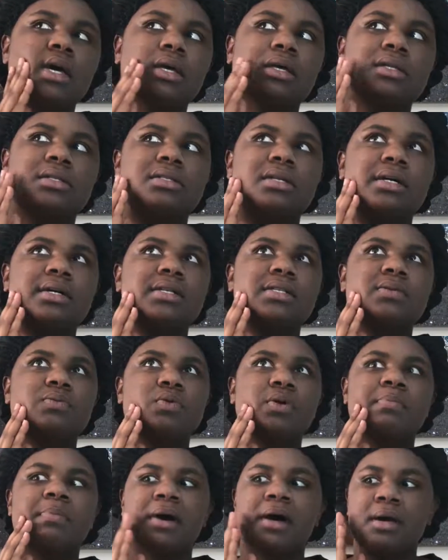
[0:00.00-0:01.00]
It does
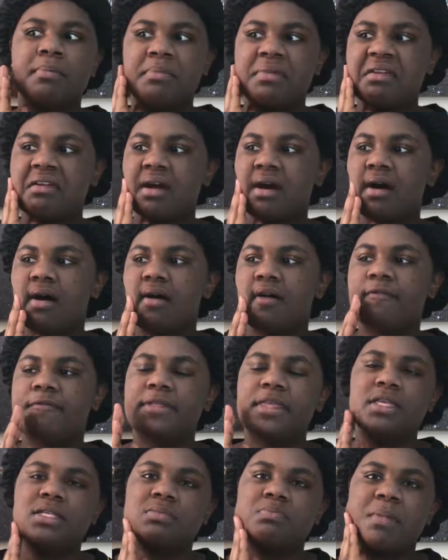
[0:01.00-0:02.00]
remind me of
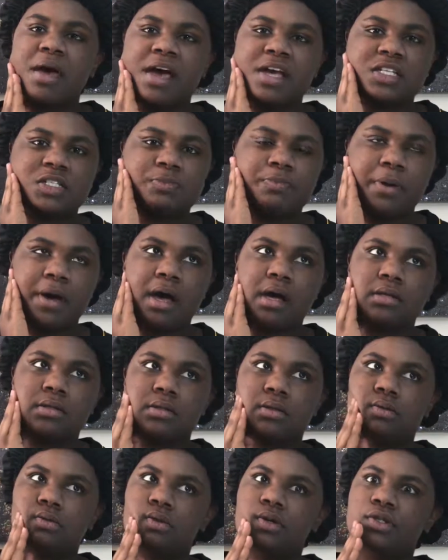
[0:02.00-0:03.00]
the
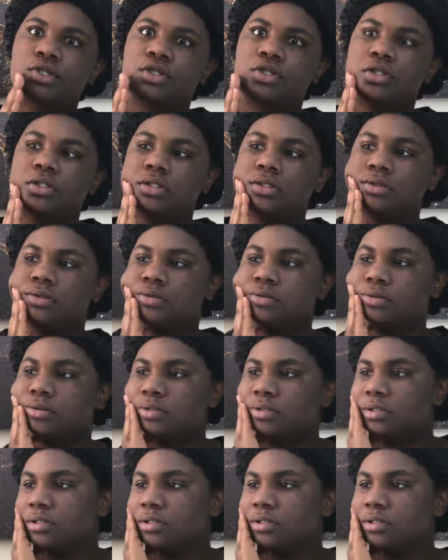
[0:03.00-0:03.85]
Smashbox original,